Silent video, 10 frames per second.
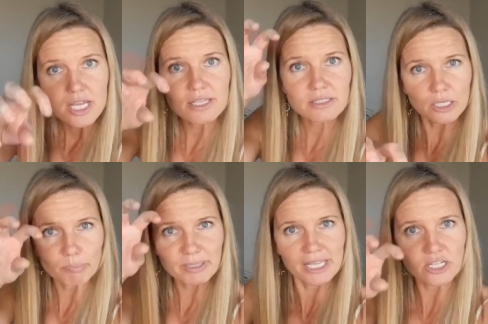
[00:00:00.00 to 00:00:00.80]
is there
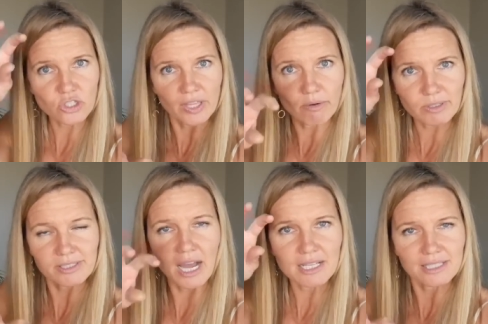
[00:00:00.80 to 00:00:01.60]
potential that
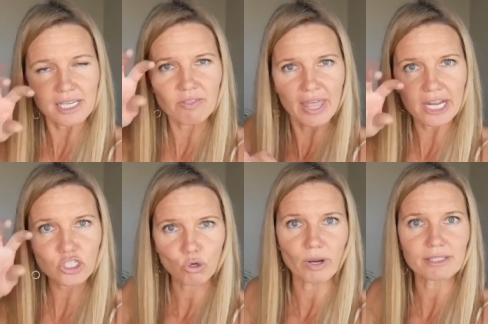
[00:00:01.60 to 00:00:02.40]
resides in that
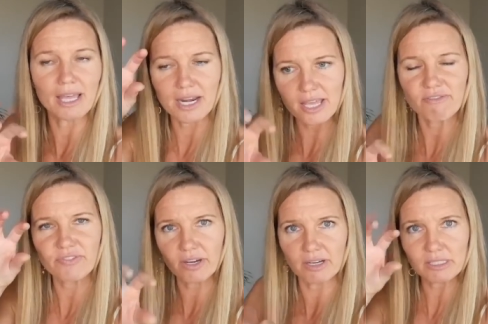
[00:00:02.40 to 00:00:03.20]
choice? And
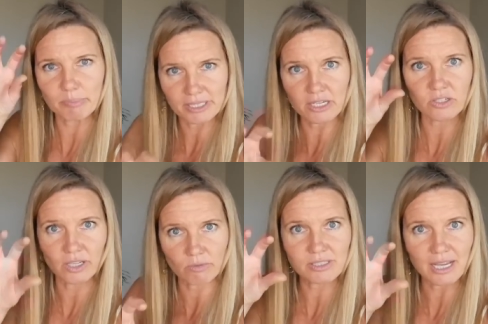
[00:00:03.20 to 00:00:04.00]
if there is potential
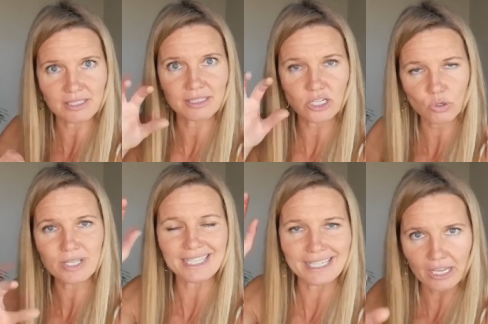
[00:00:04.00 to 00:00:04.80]
that resides in that
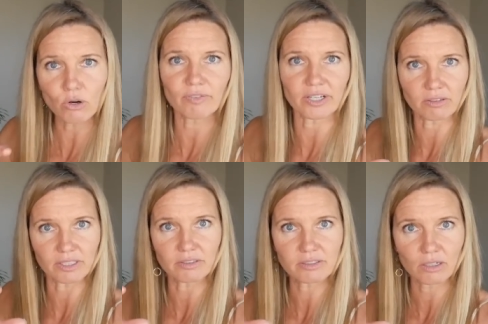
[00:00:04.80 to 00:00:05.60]
choice, get over your
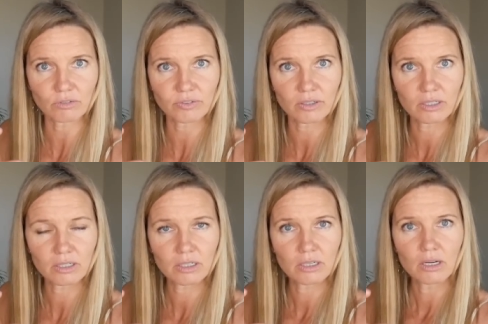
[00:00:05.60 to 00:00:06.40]
little self.
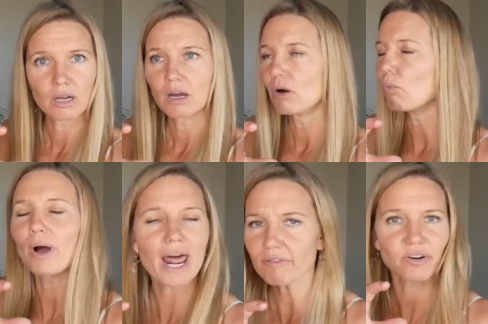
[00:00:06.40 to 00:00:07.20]

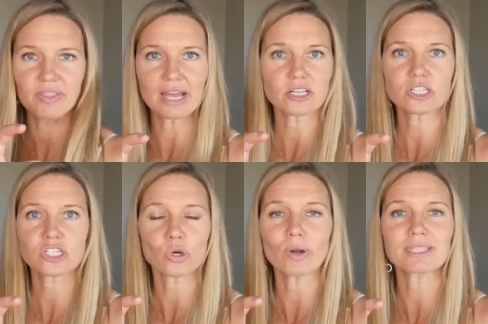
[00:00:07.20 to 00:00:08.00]
Whatever that
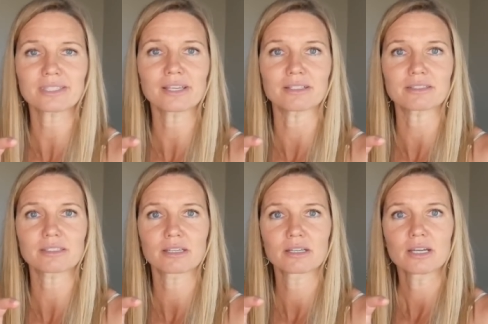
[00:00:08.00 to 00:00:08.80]
choice
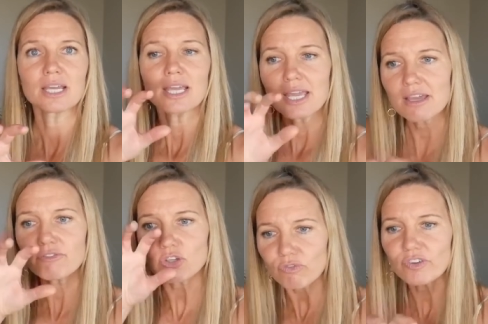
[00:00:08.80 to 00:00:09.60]
is,
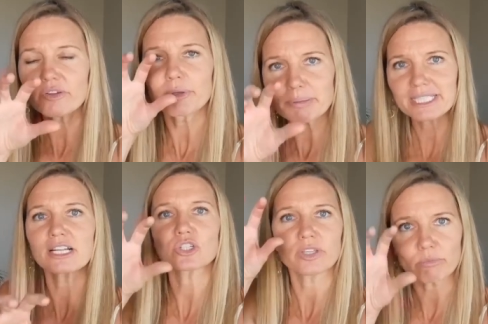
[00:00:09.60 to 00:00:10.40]
if you feel the
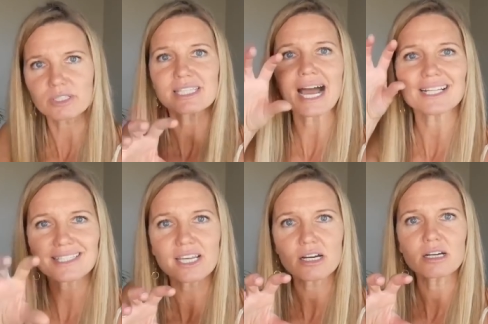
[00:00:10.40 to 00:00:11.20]
potential that
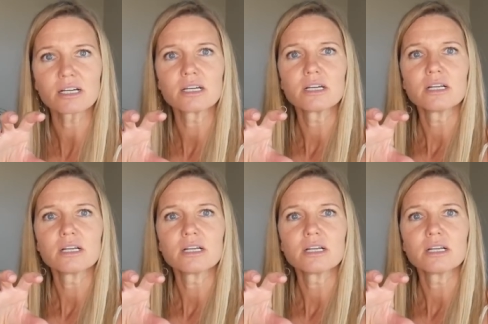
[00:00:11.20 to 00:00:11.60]
resides there,